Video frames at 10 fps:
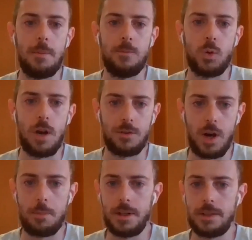we have
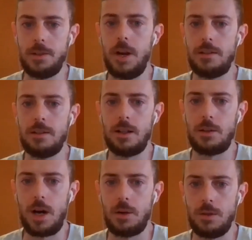repatriated
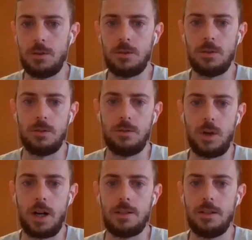around
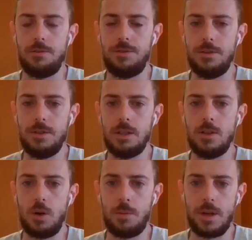150
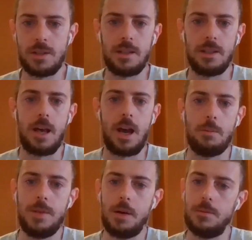Ethiopians and help
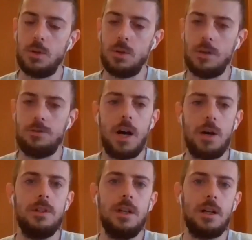them reunify
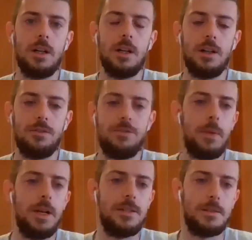with their
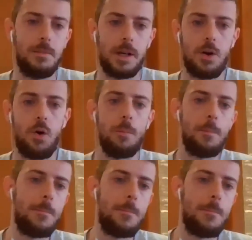families back home.